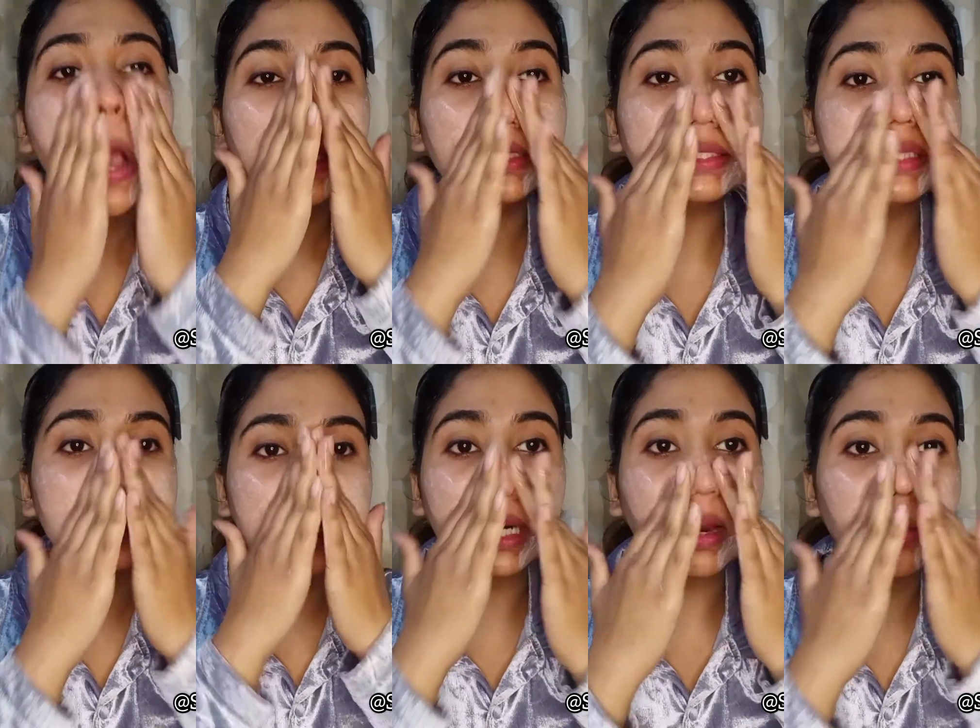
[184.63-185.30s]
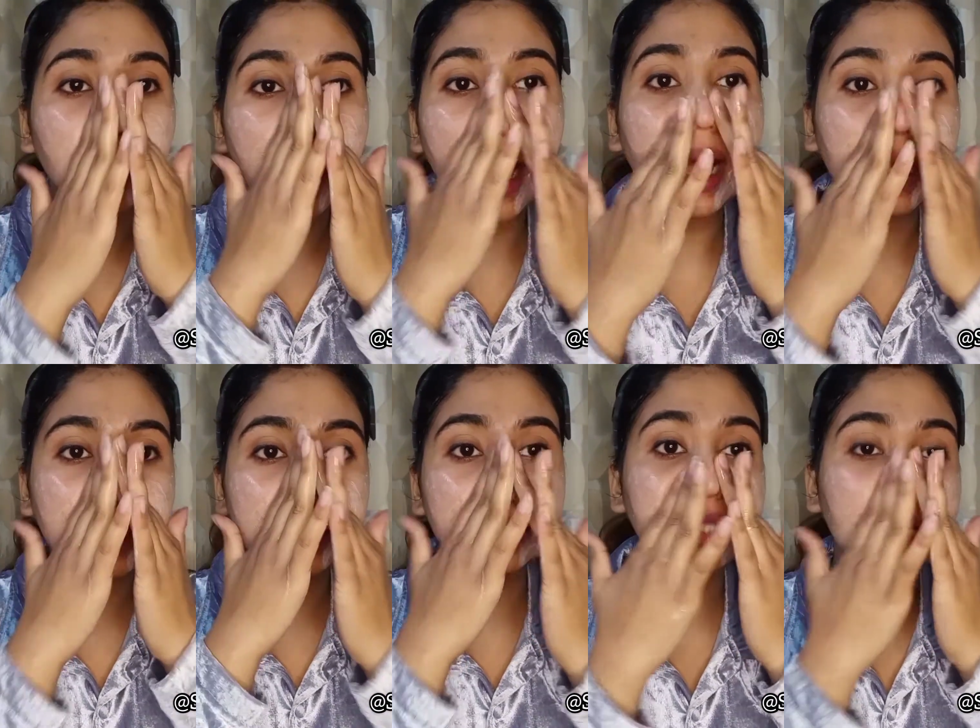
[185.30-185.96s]
this scrub has
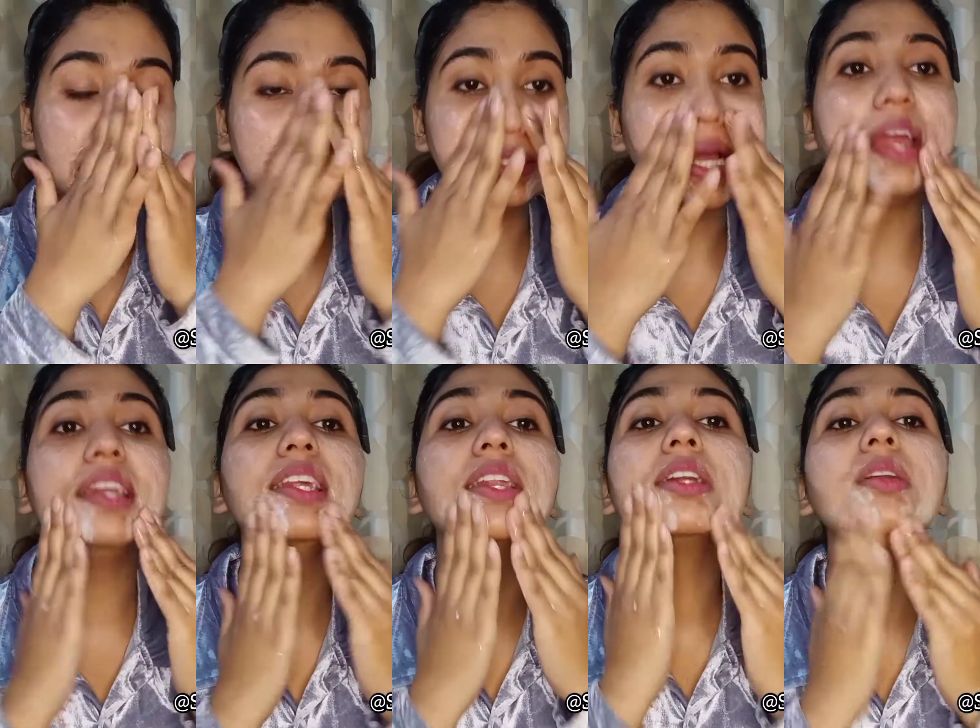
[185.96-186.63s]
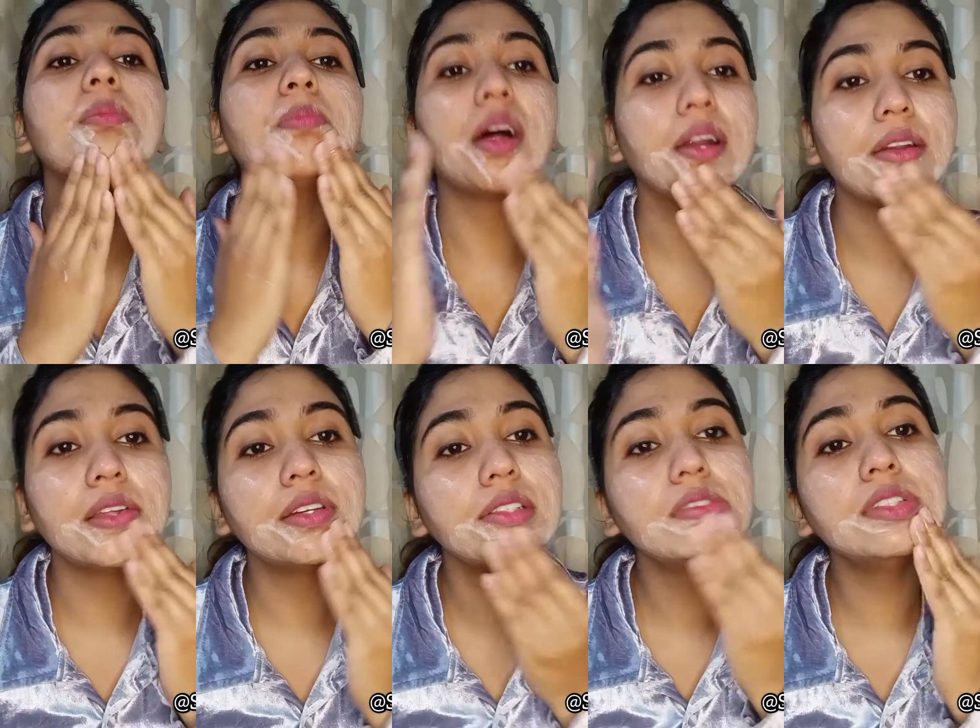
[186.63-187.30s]
like tiny little
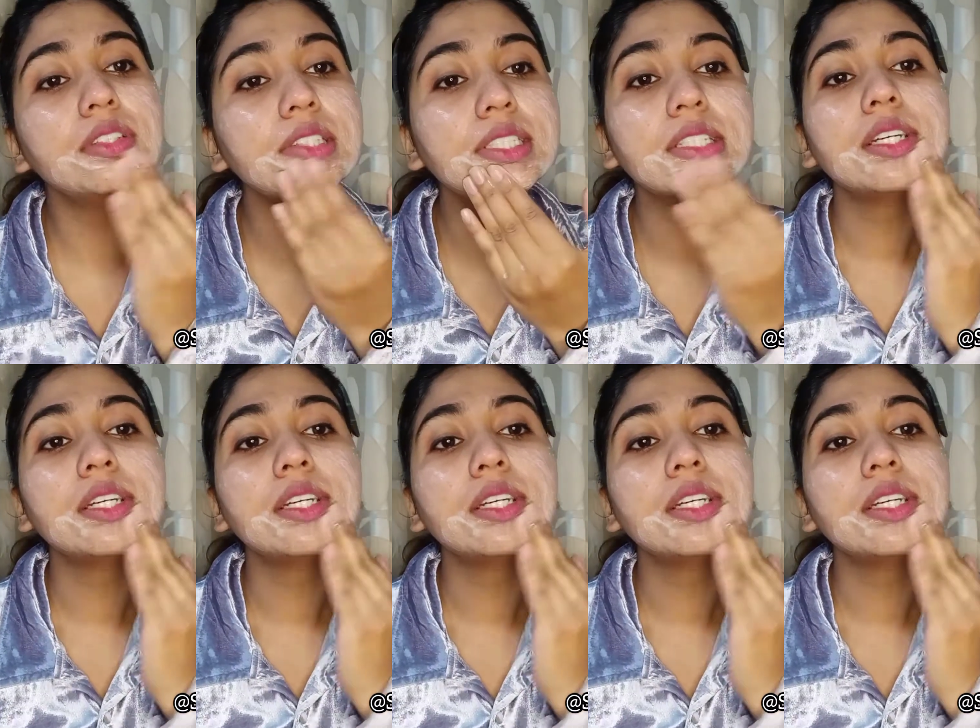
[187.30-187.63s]
particles.